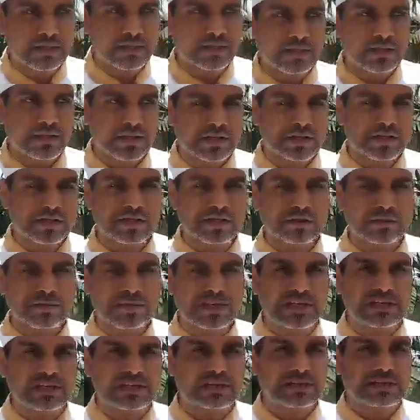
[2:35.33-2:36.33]
it should
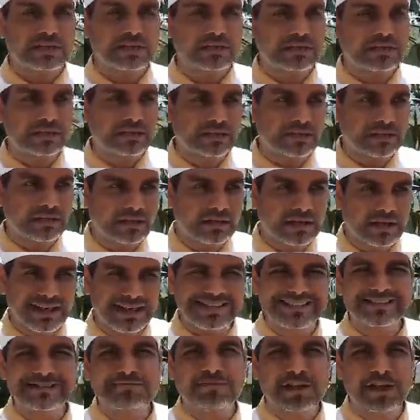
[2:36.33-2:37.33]
be less
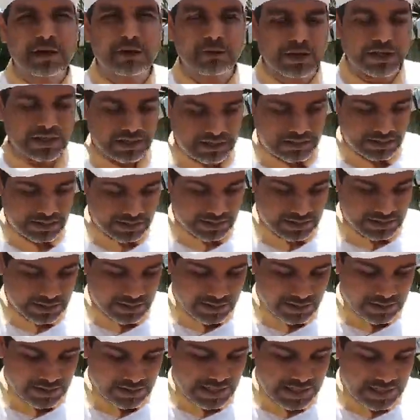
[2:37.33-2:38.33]
flour
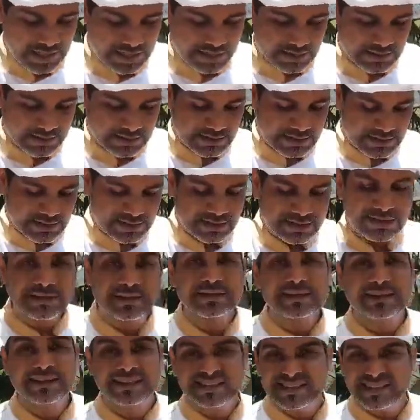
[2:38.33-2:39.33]
and
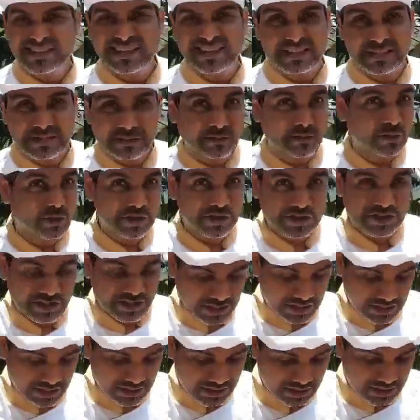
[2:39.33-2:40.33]
is less
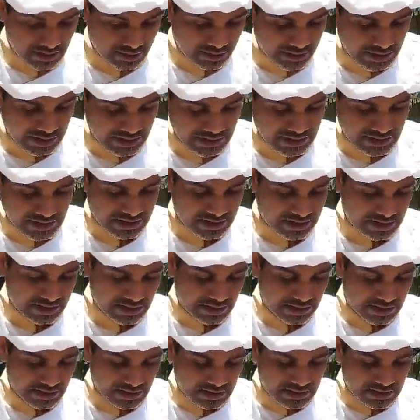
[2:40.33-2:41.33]
moisture in the onions.
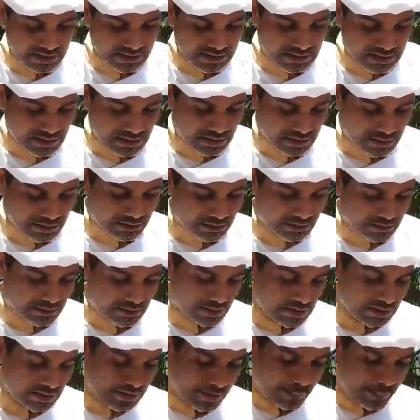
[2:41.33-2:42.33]
So
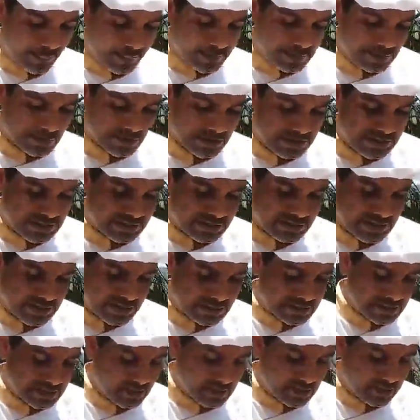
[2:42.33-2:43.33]
to get that,
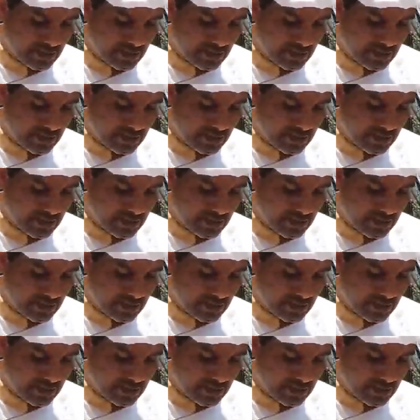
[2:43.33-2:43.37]
see, in